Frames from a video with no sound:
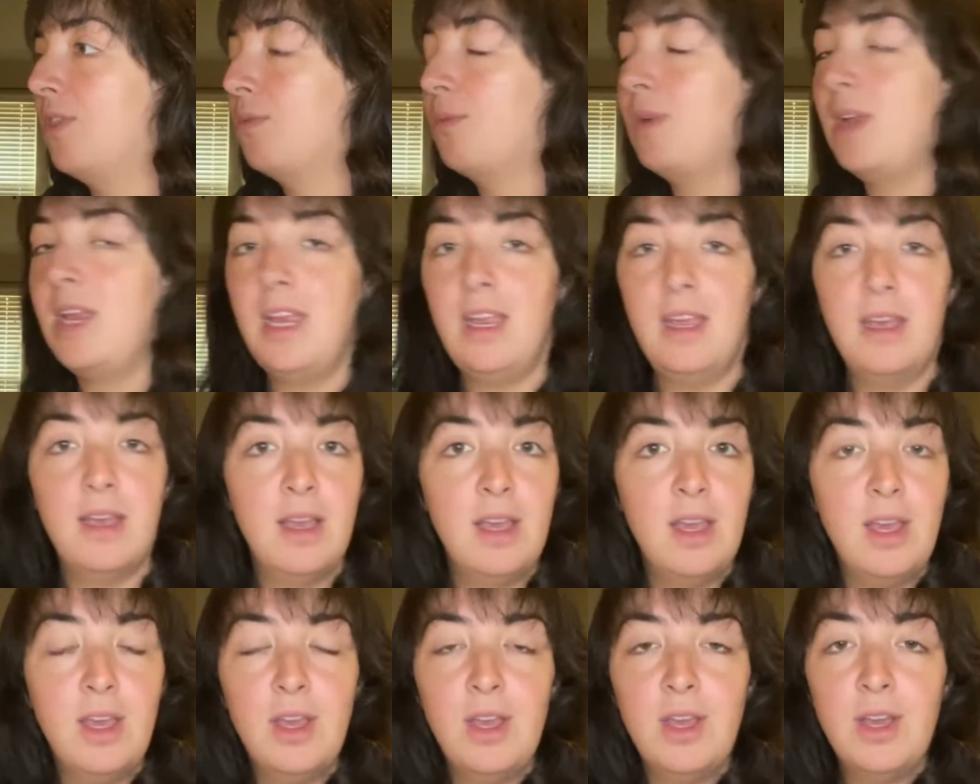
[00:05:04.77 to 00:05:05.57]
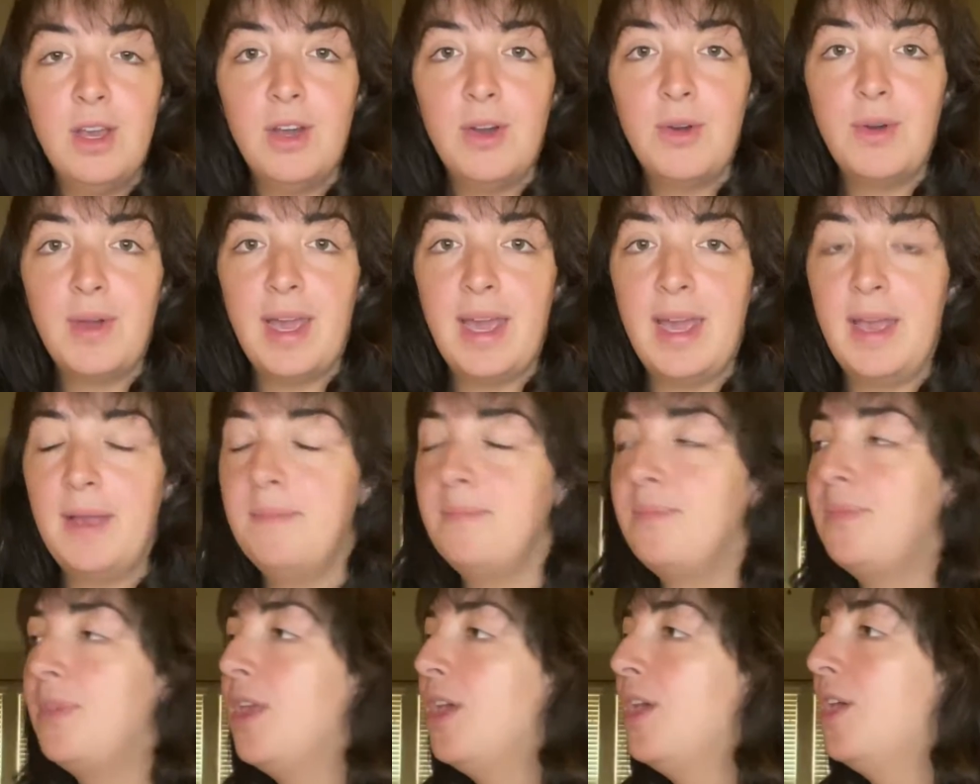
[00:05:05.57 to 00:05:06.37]
3.
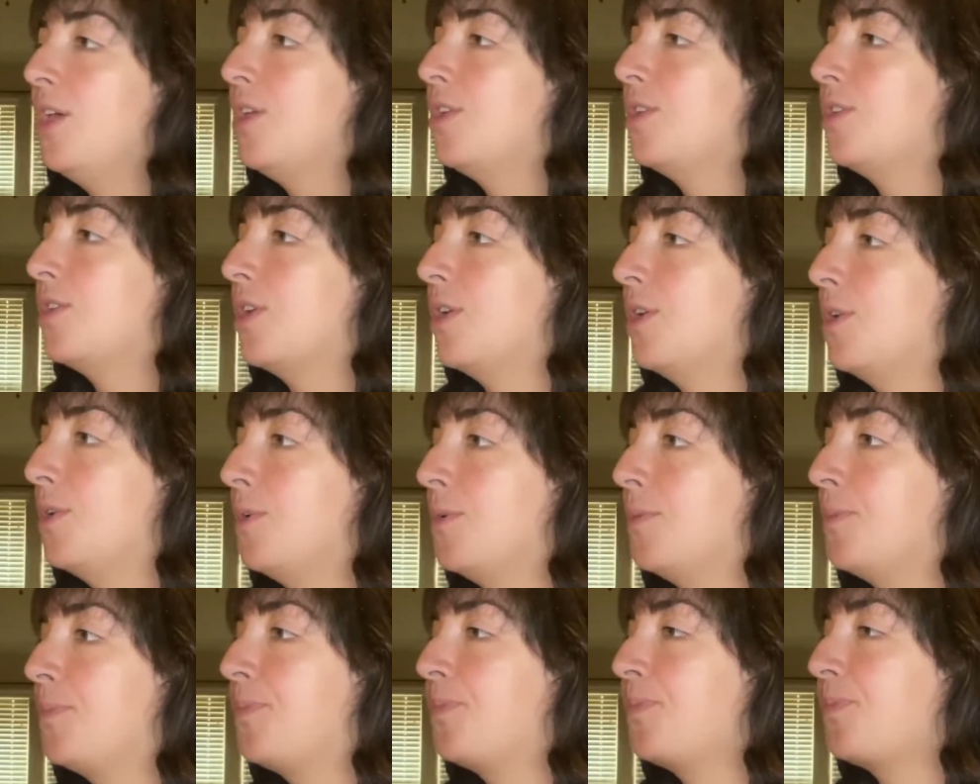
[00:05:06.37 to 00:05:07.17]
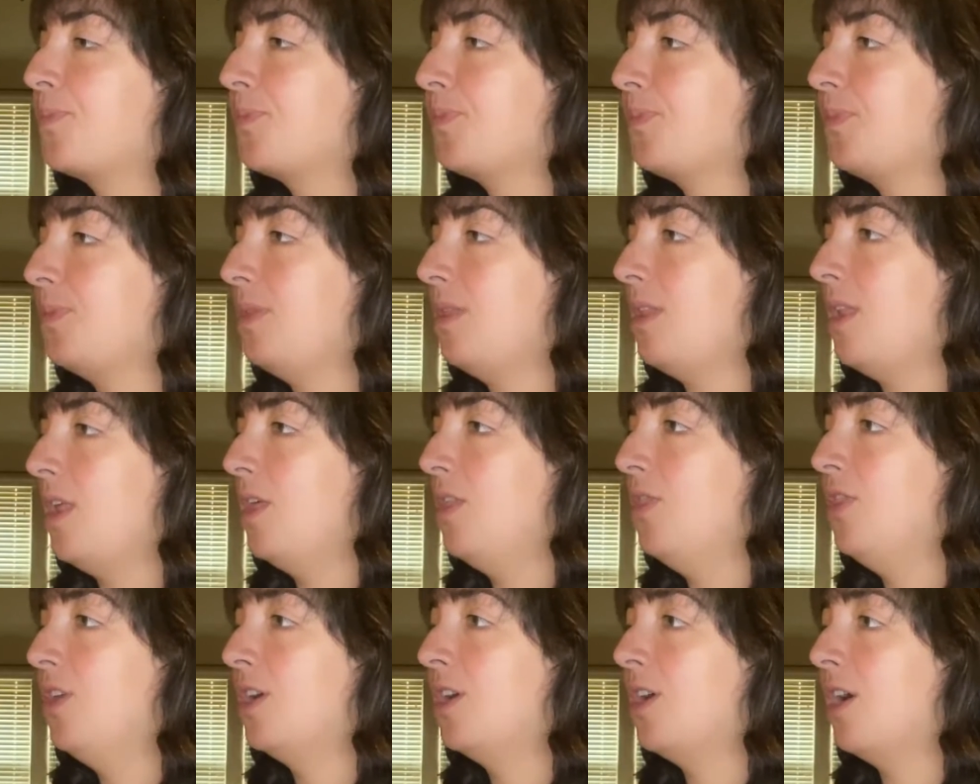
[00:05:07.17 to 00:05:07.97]
Okay, so
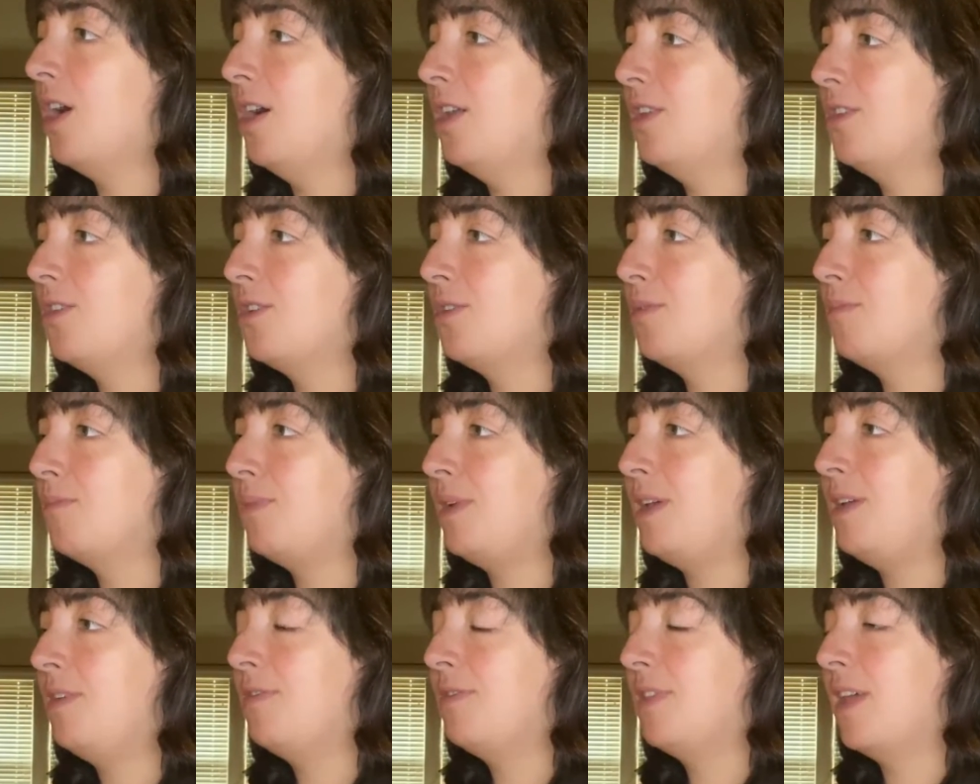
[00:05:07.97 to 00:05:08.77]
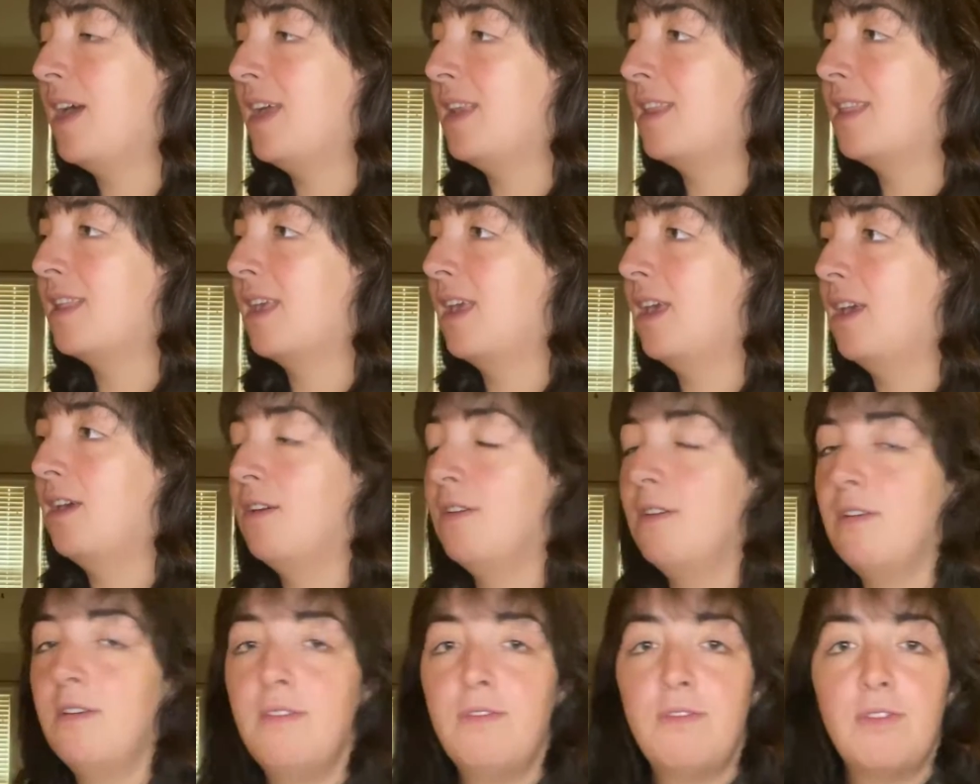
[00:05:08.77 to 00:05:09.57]
the concert B flat
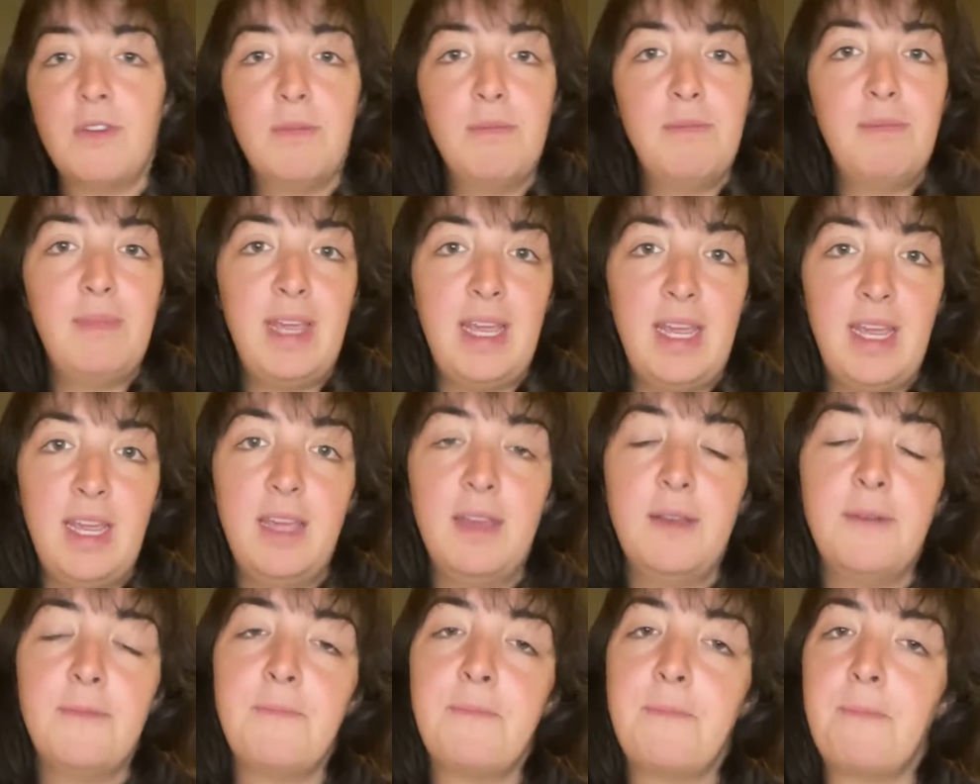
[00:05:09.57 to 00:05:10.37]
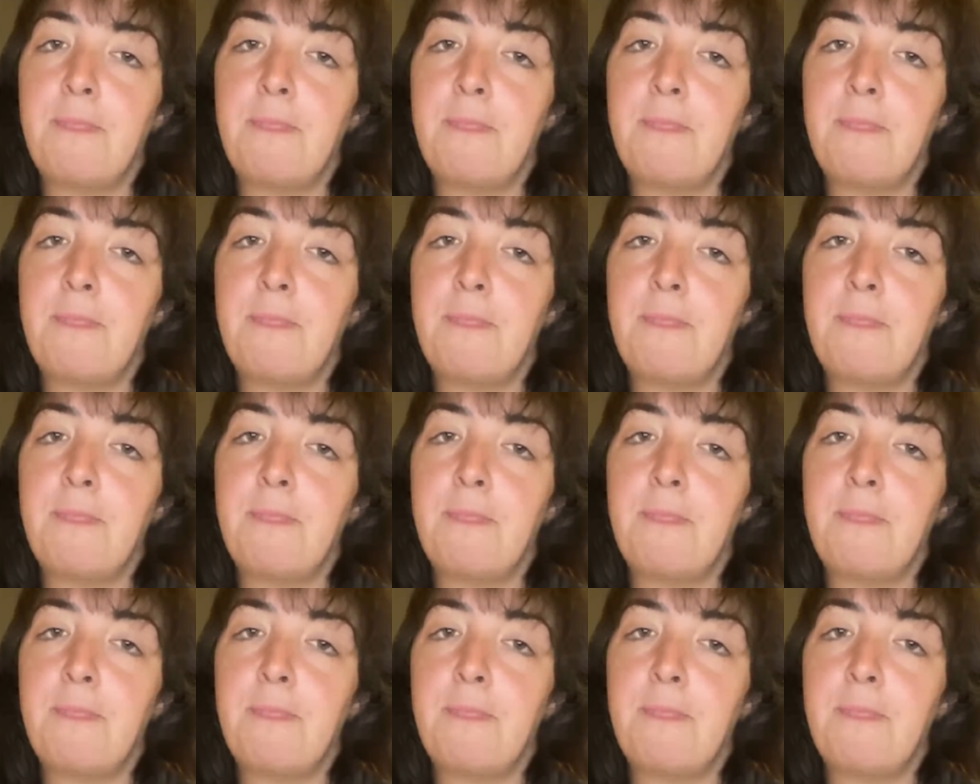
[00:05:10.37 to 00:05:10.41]
scale for me